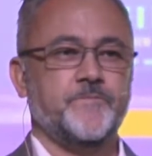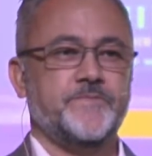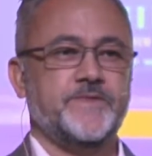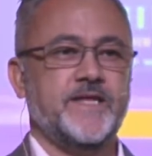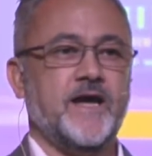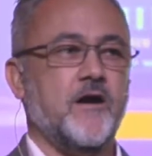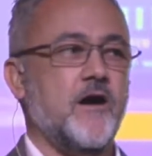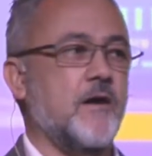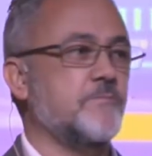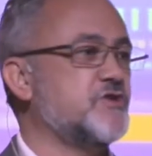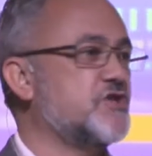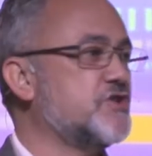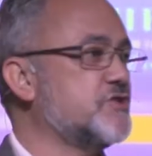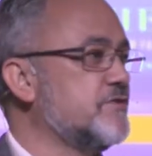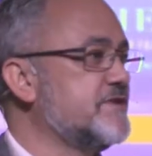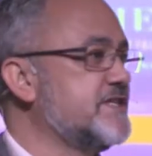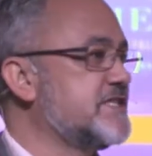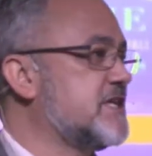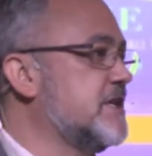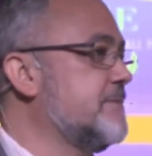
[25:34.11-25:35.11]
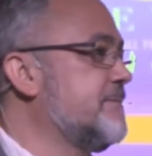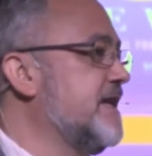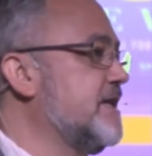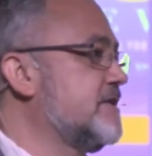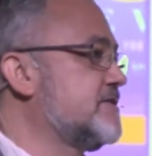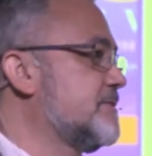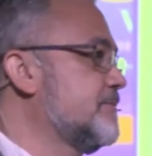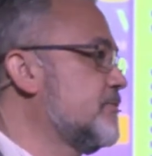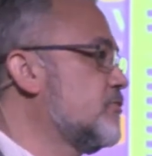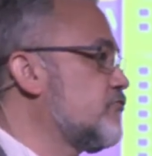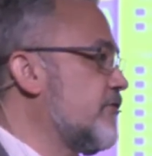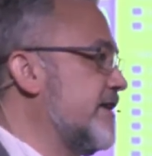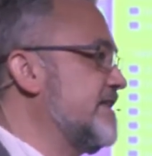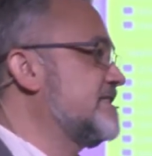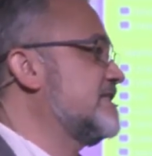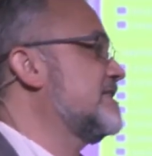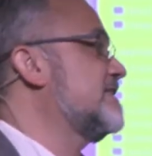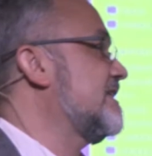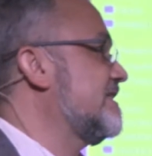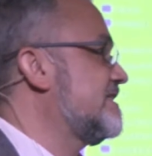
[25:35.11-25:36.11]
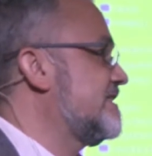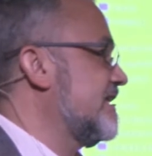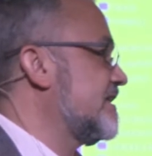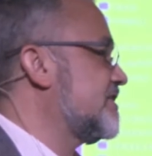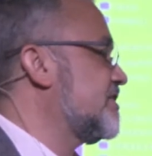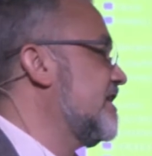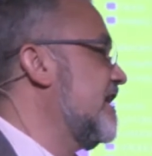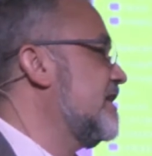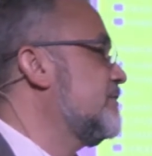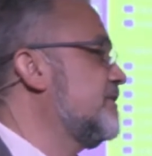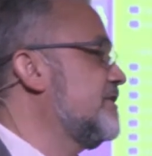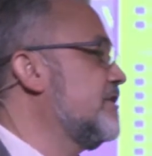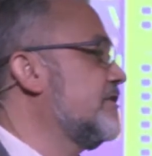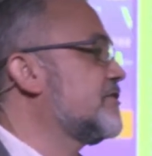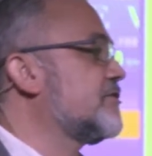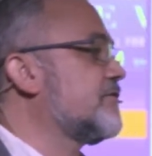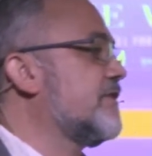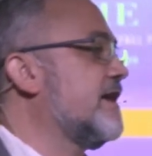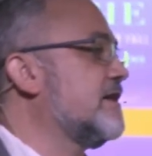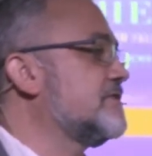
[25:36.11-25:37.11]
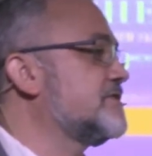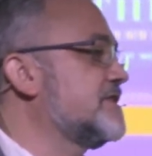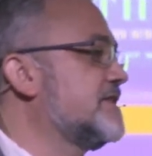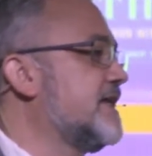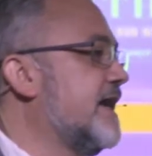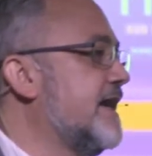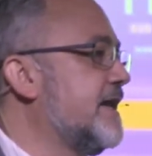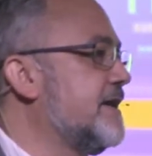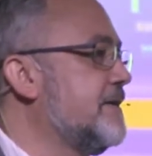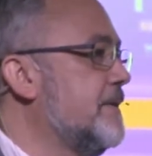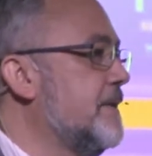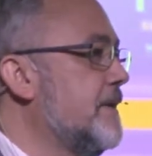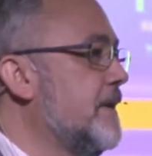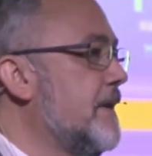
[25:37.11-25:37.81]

Now, I'm sure there's going to be some great statistics shared with you throughout today,